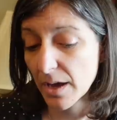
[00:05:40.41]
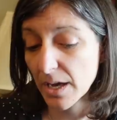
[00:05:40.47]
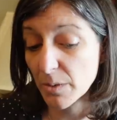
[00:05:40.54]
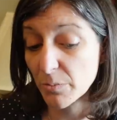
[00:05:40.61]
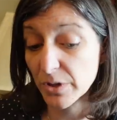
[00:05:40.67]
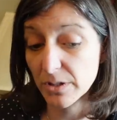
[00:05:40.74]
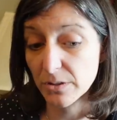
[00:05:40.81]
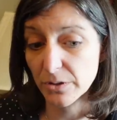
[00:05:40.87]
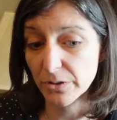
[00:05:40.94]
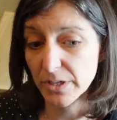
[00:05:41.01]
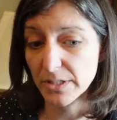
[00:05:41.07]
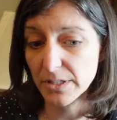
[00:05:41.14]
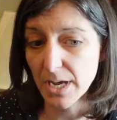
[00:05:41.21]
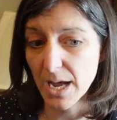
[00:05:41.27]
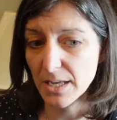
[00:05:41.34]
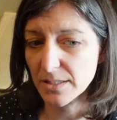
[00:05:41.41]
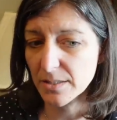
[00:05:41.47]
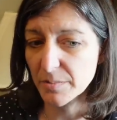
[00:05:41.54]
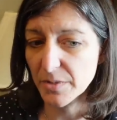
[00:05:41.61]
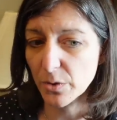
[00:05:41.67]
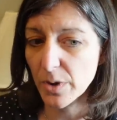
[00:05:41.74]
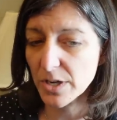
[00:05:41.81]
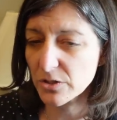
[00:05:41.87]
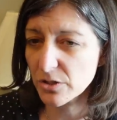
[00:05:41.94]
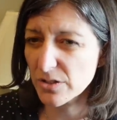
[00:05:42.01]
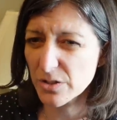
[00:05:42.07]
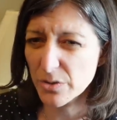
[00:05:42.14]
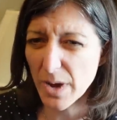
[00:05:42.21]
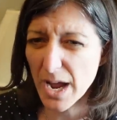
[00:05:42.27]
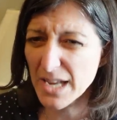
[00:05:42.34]
And really looking to ask them the
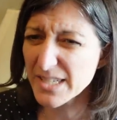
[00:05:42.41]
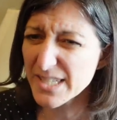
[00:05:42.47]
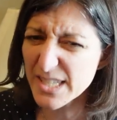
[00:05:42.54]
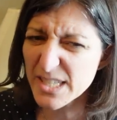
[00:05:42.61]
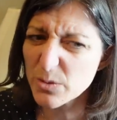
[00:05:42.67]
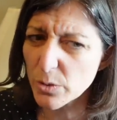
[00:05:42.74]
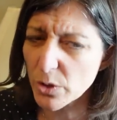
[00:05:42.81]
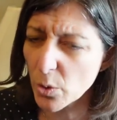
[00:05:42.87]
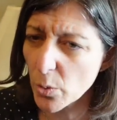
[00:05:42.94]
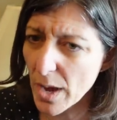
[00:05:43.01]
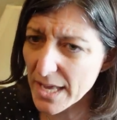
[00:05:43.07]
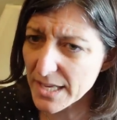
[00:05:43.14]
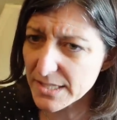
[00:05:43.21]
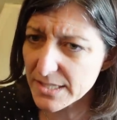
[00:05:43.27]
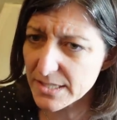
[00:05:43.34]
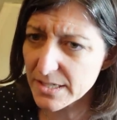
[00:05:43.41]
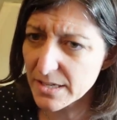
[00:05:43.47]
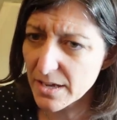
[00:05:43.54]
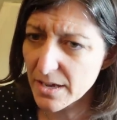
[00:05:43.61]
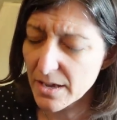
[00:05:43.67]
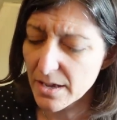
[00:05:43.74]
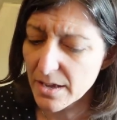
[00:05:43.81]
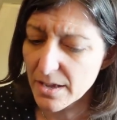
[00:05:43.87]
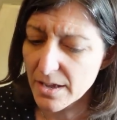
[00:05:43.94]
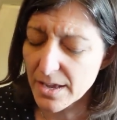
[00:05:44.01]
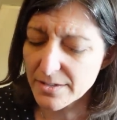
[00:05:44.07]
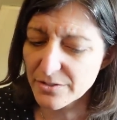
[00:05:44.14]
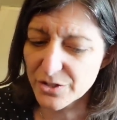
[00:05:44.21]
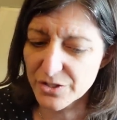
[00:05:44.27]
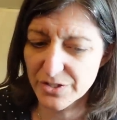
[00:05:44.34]
questions, you know, how does this request,
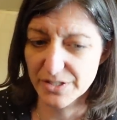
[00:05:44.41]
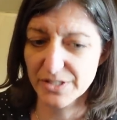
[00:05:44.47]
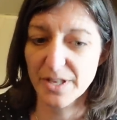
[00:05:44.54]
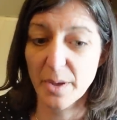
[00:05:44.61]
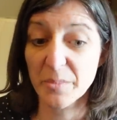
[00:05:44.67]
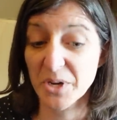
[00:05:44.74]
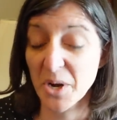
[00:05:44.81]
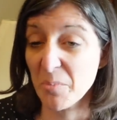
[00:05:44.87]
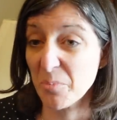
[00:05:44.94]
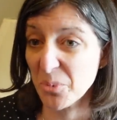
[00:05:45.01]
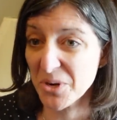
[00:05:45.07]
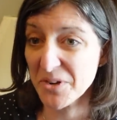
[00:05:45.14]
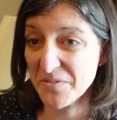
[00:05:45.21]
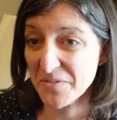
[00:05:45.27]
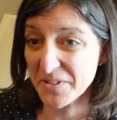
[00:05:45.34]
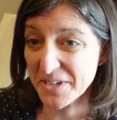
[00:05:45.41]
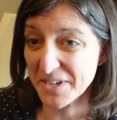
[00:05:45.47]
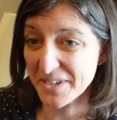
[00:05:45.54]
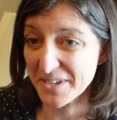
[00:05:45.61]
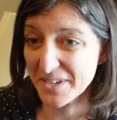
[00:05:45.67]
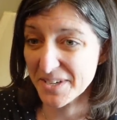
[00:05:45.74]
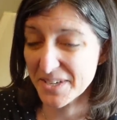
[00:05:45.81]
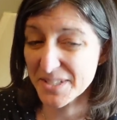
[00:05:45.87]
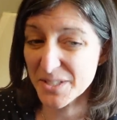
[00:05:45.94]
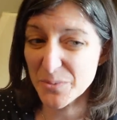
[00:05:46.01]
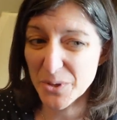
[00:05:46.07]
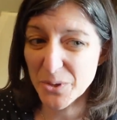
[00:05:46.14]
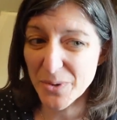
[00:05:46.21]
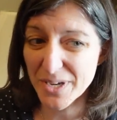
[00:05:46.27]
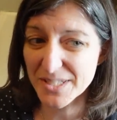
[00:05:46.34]
and just to sum it up briefly, it's a
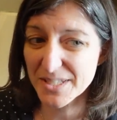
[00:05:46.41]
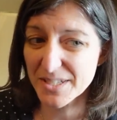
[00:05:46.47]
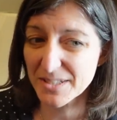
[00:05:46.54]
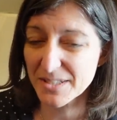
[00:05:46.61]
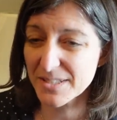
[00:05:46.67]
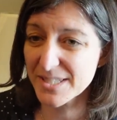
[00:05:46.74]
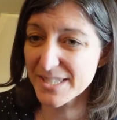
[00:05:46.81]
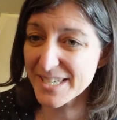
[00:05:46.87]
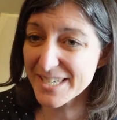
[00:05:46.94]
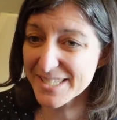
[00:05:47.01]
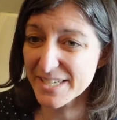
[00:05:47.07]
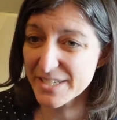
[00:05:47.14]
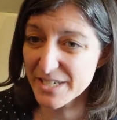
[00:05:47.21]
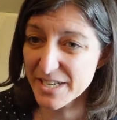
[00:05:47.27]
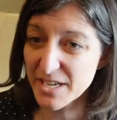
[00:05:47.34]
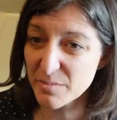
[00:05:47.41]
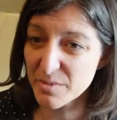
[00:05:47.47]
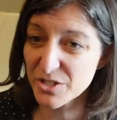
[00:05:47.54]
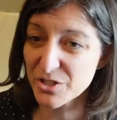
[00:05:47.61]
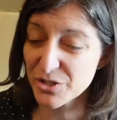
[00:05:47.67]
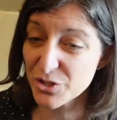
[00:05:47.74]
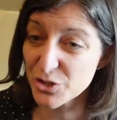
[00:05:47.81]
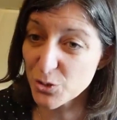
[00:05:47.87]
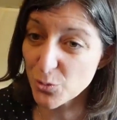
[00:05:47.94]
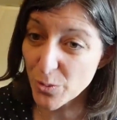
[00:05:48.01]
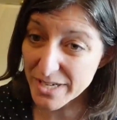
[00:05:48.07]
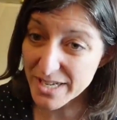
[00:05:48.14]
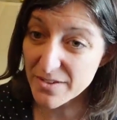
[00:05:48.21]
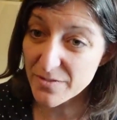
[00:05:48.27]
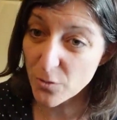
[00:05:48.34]
request that seeks to decommission
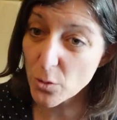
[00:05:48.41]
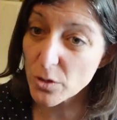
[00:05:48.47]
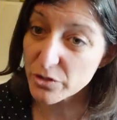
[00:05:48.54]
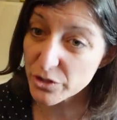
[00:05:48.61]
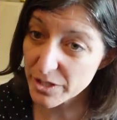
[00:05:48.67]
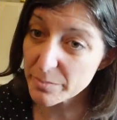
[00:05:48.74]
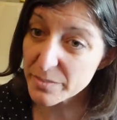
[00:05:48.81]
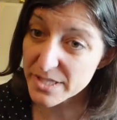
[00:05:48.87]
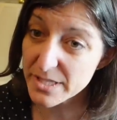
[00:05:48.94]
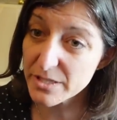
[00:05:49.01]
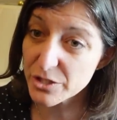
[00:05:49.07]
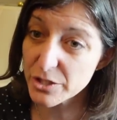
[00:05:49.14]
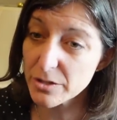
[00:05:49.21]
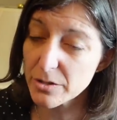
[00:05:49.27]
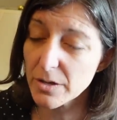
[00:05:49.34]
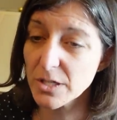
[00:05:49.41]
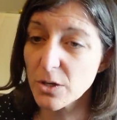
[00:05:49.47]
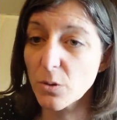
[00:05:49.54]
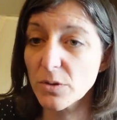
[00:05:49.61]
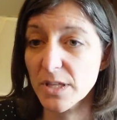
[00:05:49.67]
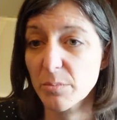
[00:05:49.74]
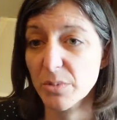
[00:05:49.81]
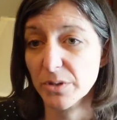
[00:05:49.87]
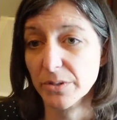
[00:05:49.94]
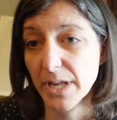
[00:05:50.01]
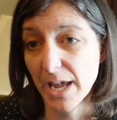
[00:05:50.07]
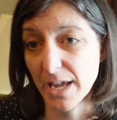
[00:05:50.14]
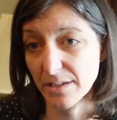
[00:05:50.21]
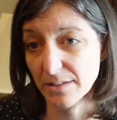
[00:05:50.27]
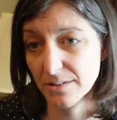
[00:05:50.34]
24 ships this year and only build
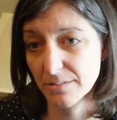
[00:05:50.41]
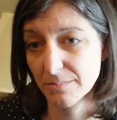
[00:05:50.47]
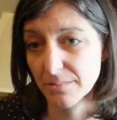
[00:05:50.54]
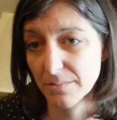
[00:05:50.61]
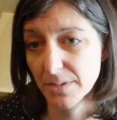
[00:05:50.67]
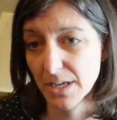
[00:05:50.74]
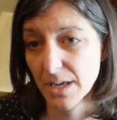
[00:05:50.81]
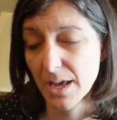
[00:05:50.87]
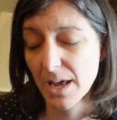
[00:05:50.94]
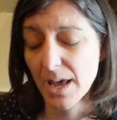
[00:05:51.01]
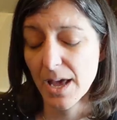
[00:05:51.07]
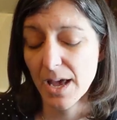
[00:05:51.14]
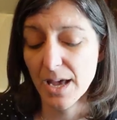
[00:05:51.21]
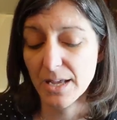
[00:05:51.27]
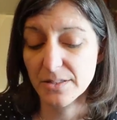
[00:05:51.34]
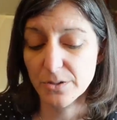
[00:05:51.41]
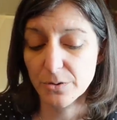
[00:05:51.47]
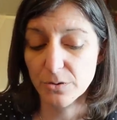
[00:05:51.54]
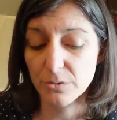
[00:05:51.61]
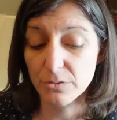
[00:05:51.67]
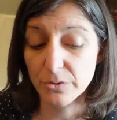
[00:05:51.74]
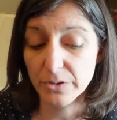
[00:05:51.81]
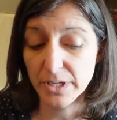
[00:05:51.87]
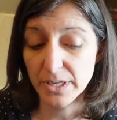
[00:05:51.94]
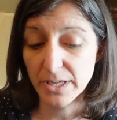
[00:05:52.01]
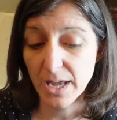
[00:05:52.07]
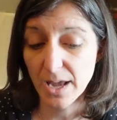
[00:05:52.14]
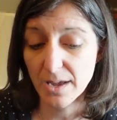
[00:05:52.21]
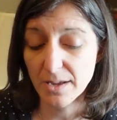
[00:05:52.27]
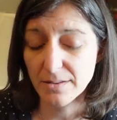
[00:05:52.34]
8. And so you're
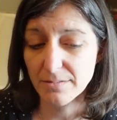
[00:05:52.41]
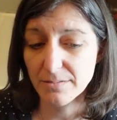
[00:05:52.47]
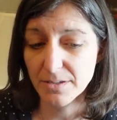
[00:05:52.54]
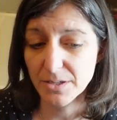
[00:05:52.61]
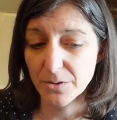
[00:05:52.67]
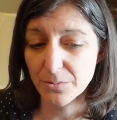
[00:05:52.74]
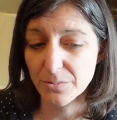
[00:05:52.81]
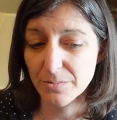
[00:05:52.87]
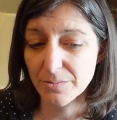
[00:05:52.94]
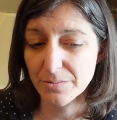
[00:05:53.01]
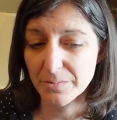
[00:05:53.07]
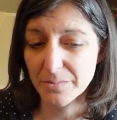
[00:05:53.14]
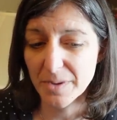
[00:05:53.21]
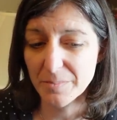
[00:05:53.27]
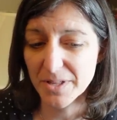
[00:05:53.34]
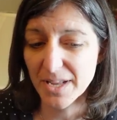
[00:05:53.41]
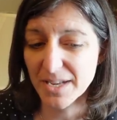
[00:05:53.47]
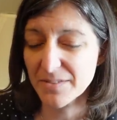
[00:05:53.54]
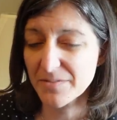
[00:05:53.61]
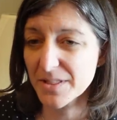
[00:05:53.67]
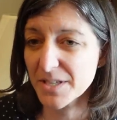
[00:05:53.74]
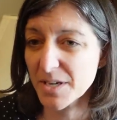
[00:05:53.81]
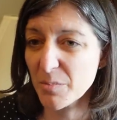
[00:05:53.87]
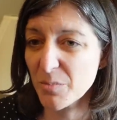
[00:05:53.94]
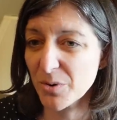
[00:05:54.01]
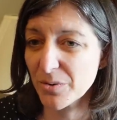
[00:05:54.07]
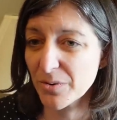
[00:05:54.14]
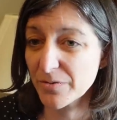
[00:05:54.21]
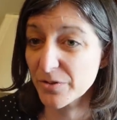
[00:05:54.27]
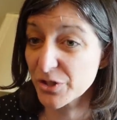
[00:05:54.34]
looking at, you know, maybe not even the
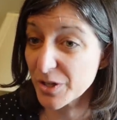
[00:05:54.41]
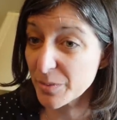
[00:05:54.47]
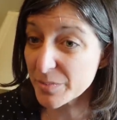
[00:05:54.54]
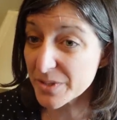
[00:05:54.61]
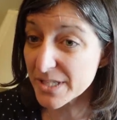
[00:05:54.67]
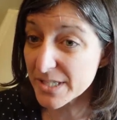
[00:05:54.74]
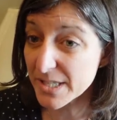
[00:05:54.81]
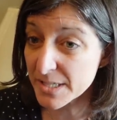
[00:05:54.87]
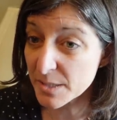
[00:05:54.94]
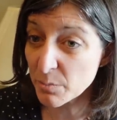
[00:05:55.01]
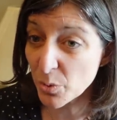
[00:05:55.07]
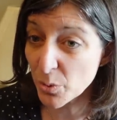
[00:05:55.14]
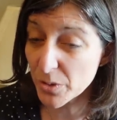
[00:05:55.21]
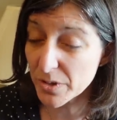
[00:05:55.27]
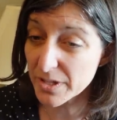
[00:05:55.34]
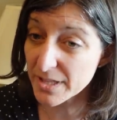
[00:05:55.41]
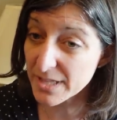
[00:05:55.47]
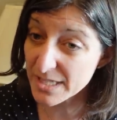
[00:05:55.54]
number of ships is as important, and